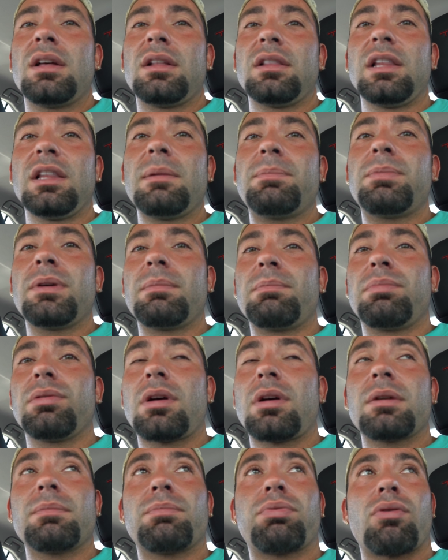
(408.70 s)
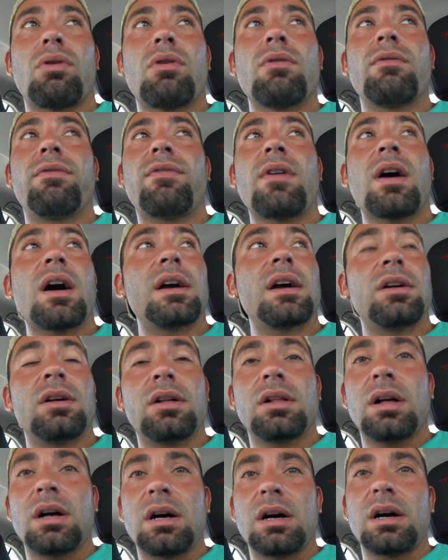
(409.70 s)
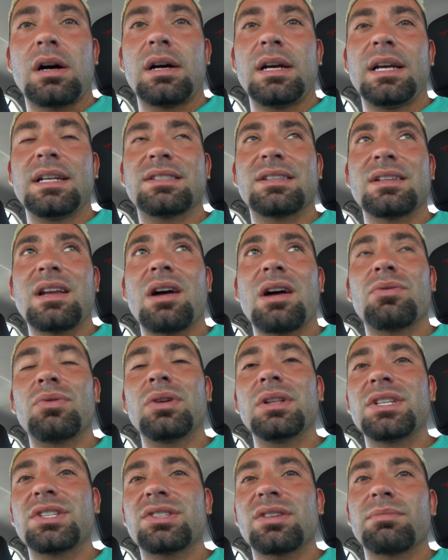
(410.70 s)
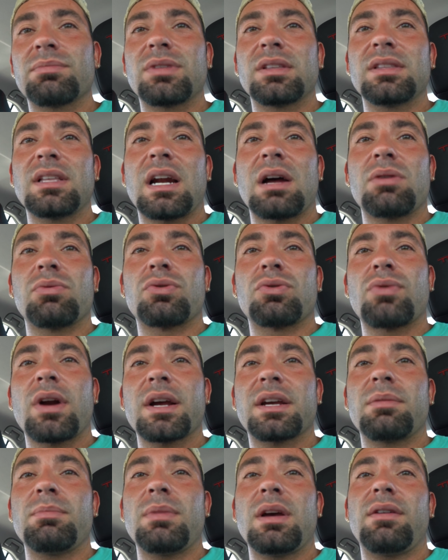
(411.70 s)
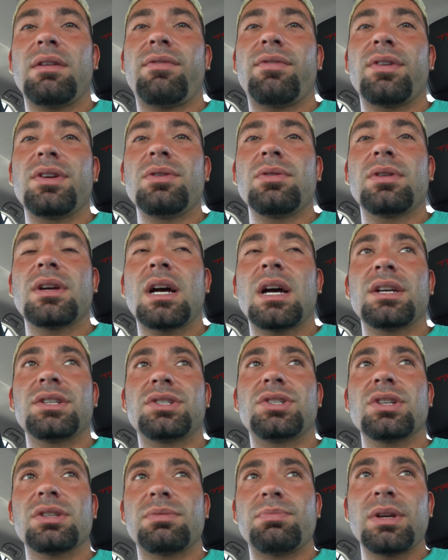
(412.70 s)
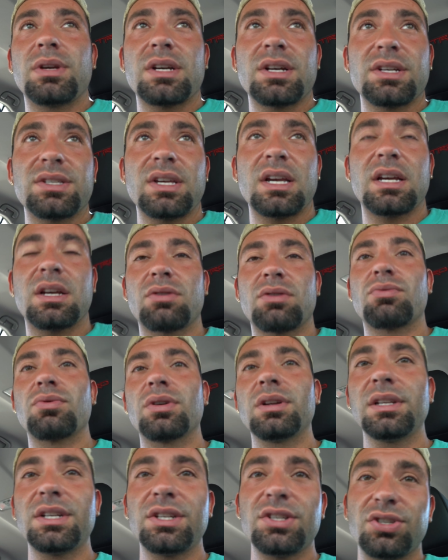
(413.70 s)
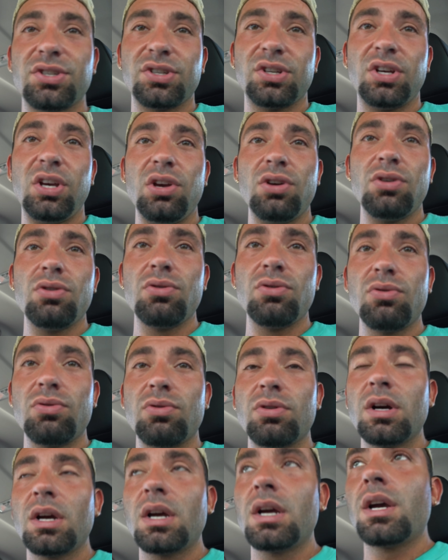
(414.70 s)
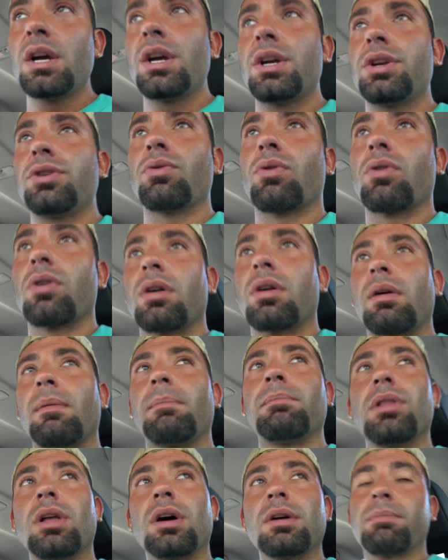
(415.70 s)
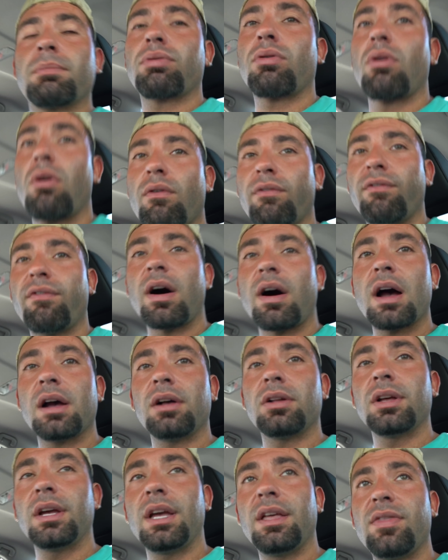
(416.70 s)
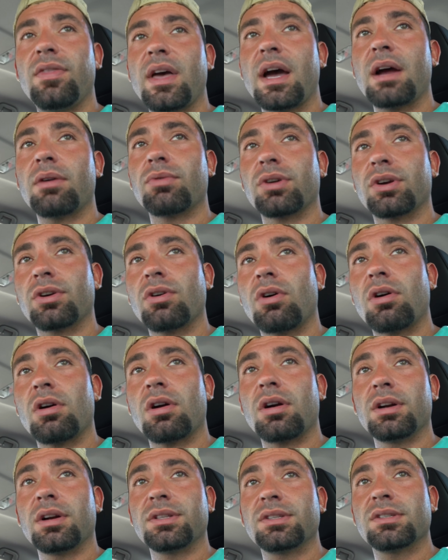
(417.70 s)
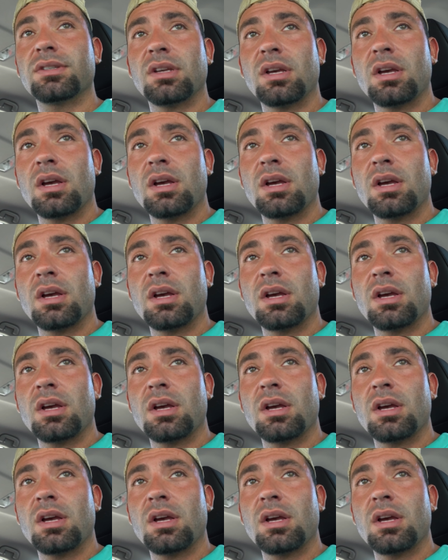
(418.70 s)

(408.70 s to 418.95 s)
lipid blood profile, it's not really something that I would recommend for you guys, just because it could really skew your blood profile in that regards.